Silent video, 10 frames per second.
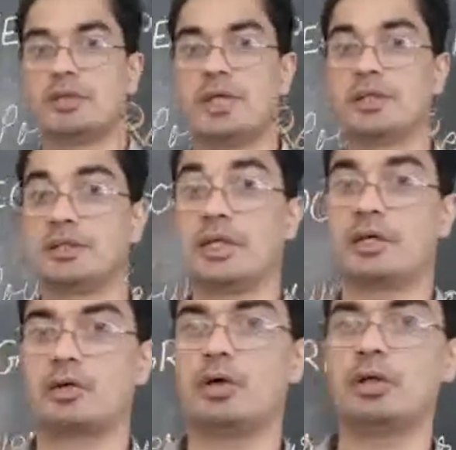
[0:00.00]
They
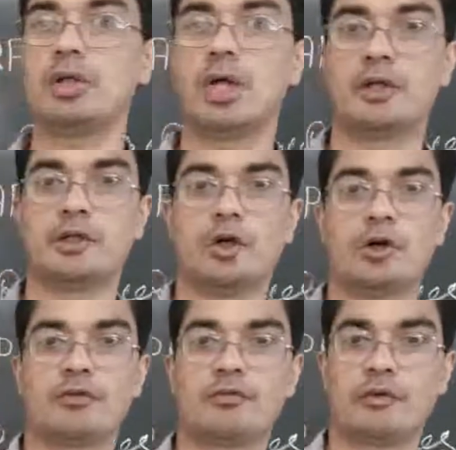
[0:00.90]
are called
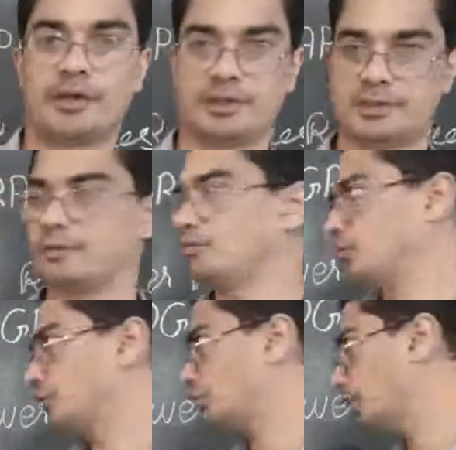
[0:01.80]

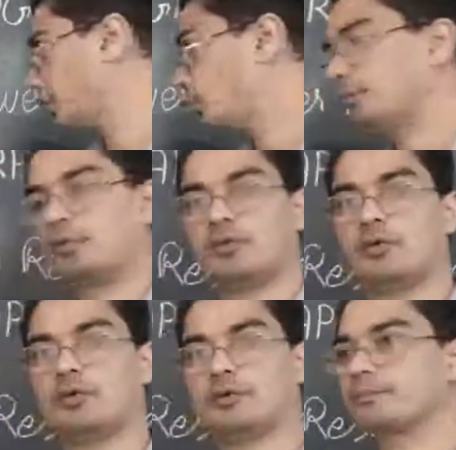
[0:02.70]
non-ferrous. So I hope you
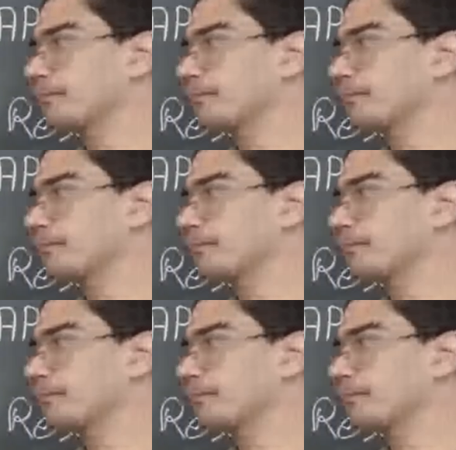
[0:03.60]
follow.